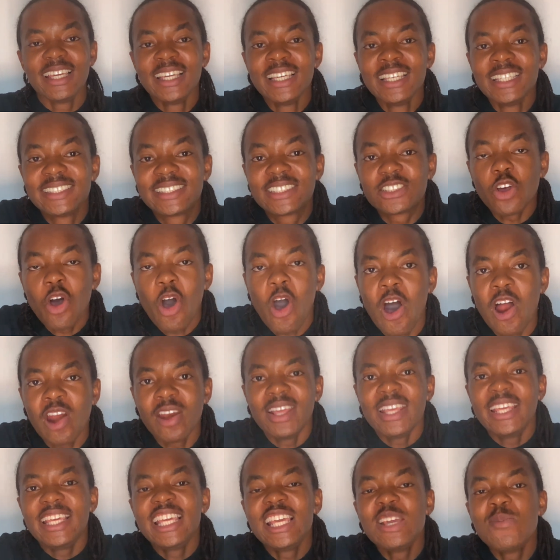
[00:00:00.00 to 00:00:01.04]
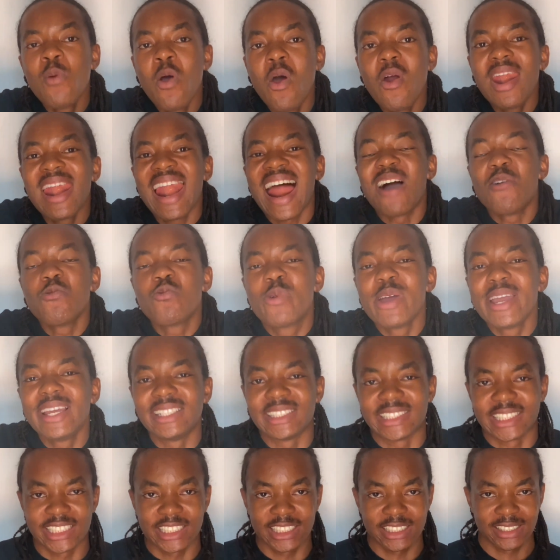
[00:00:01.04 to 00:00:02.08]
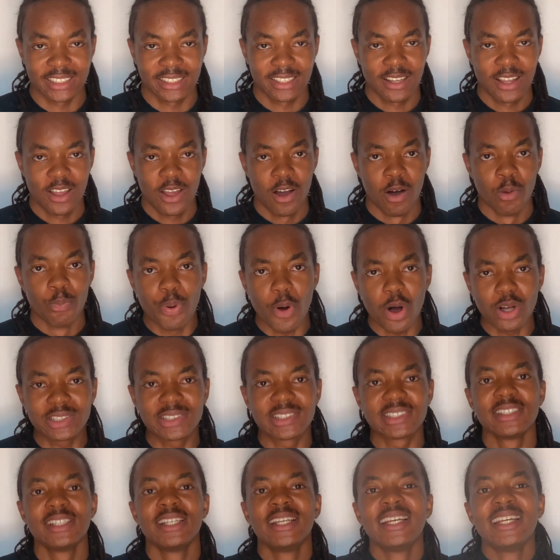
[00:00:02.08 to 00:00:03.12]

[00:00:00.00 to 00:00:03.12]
It's all Igbo language, but